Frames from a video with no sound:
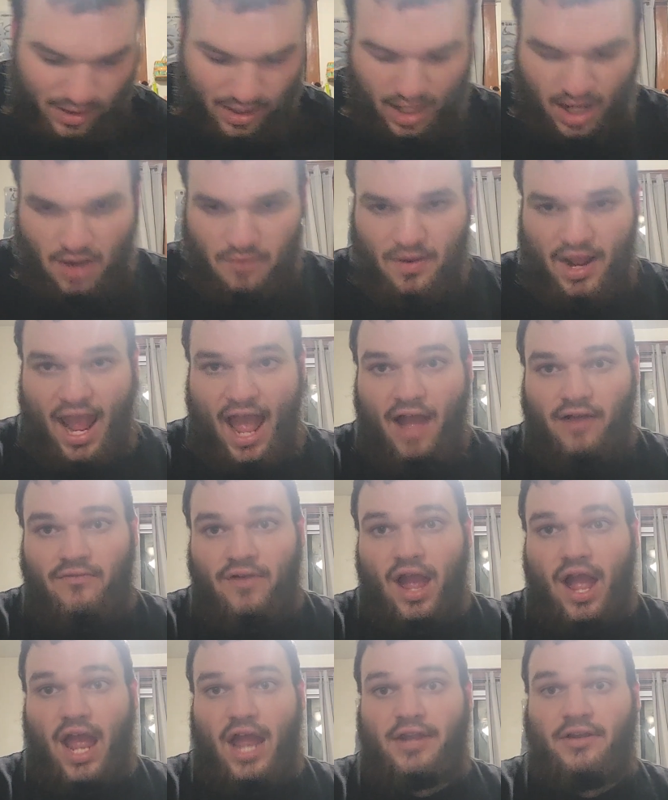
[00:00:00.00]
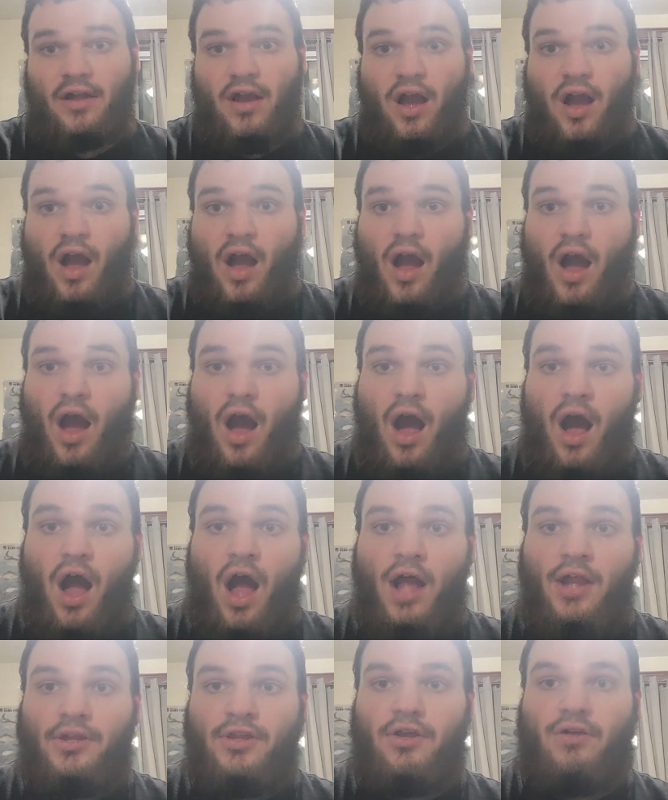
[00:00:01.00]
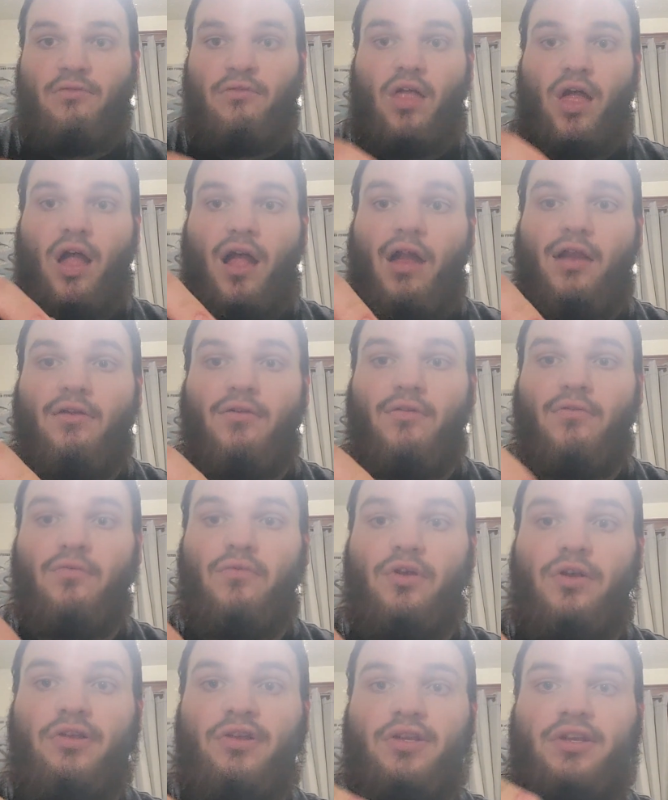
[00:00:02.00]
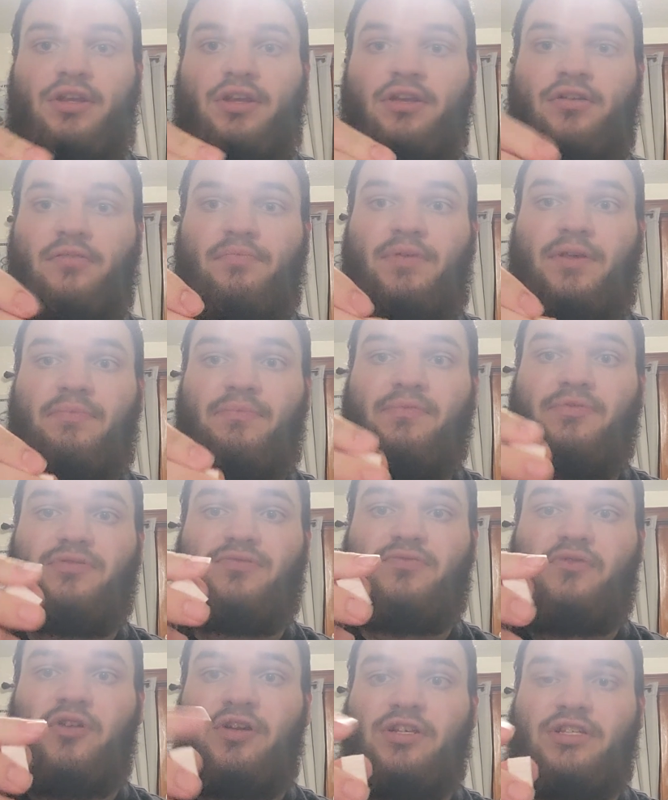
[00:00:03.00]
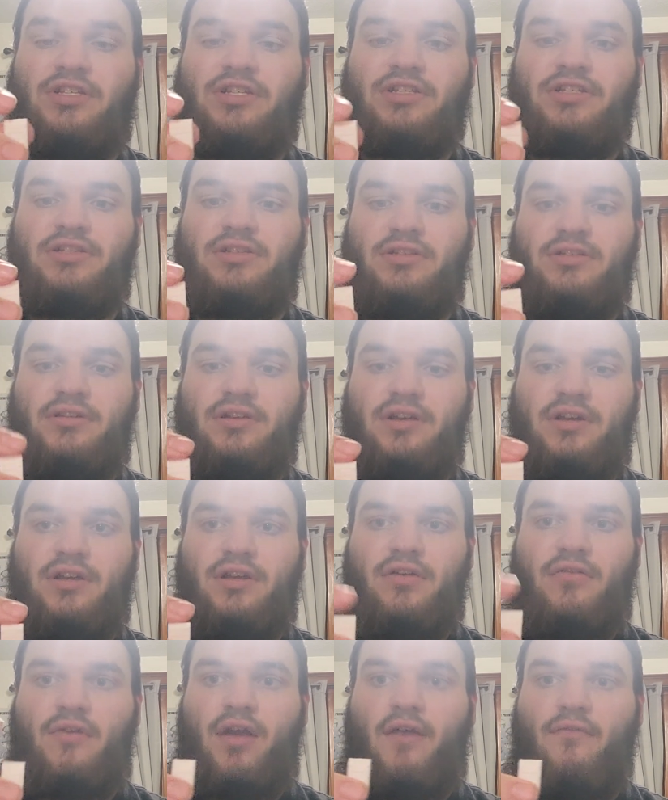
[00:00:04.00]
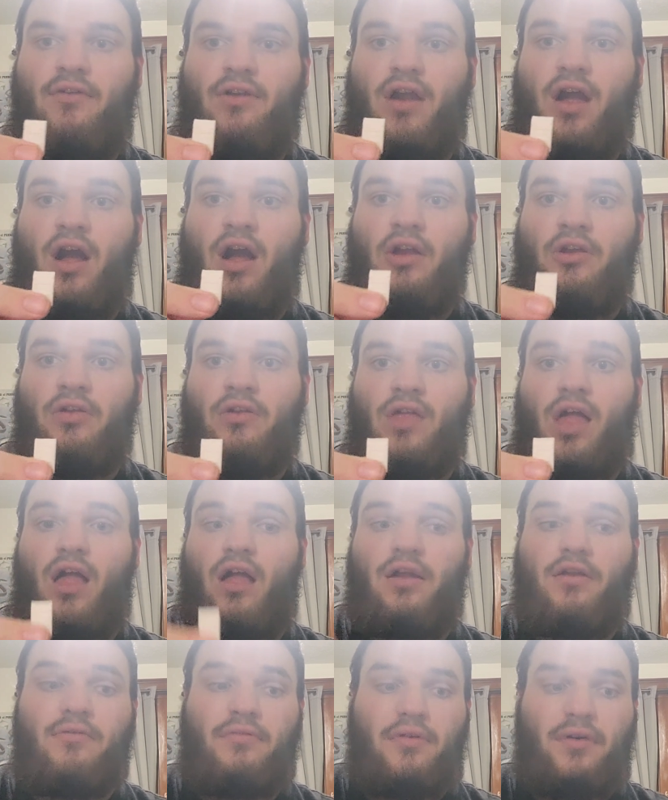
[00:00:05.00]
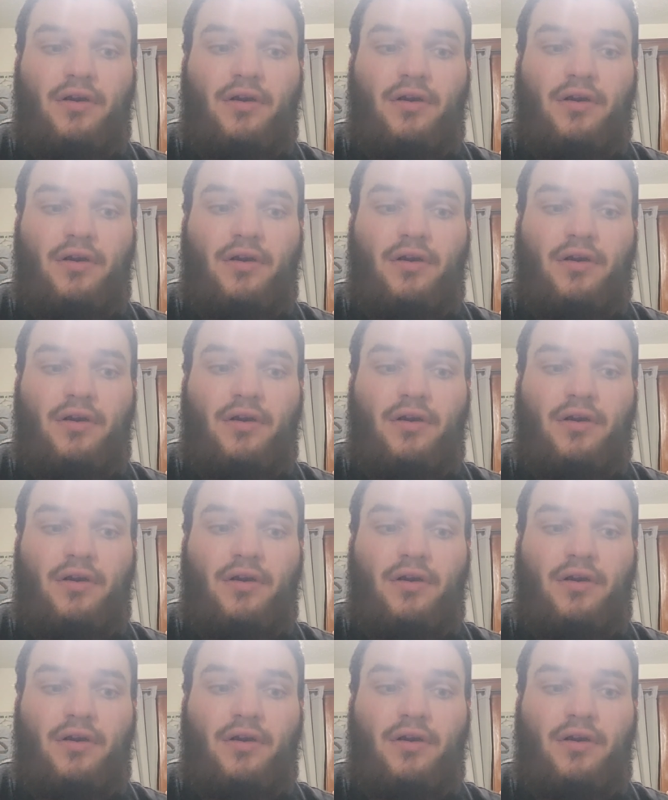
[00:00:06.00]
And we have an audio log where you can hear people's voices. We have an audio log.